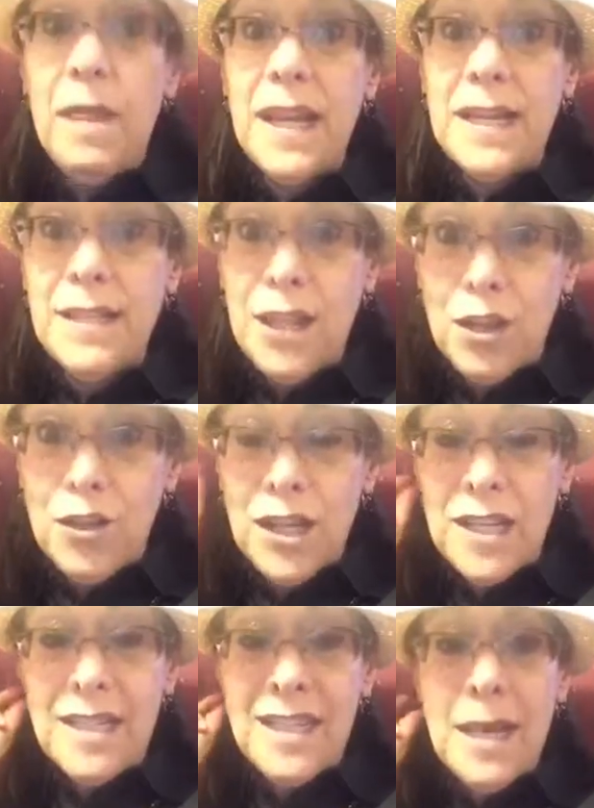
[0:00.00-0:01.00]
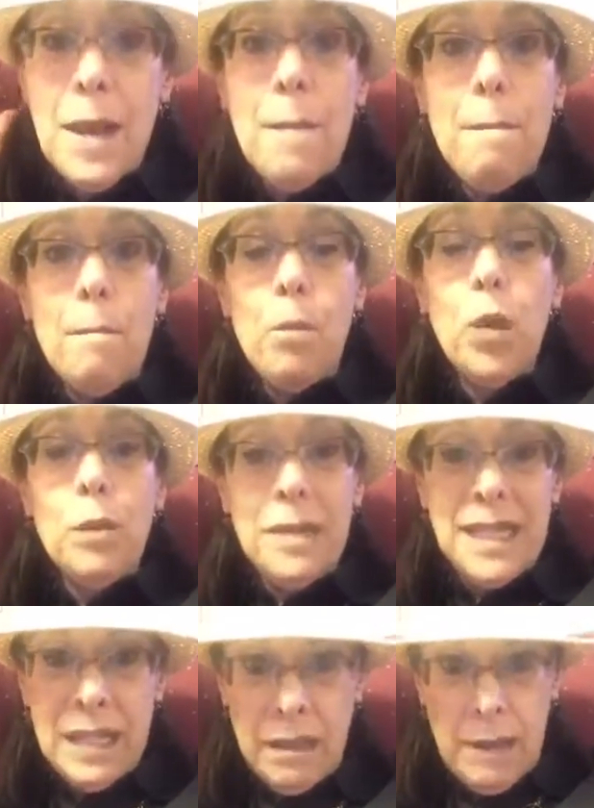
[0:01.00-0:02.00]
the indulgence will
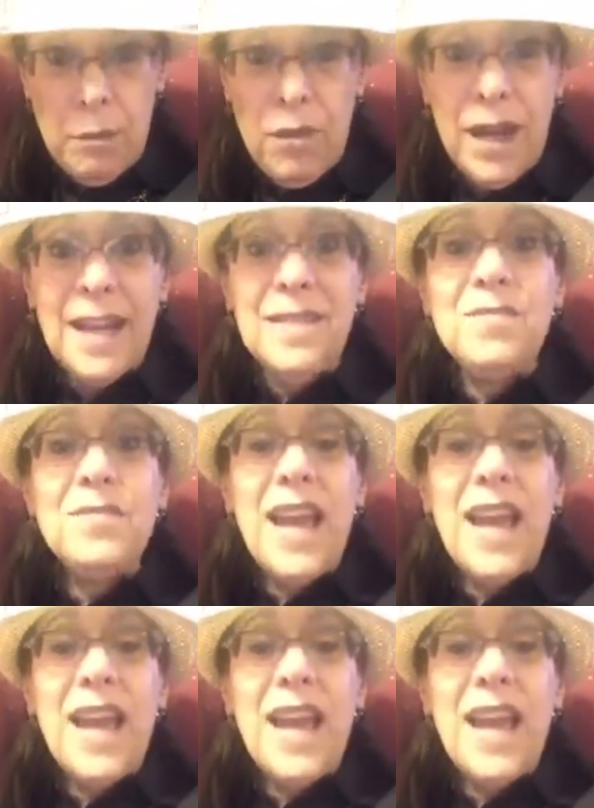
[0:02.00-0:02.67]
be deliberate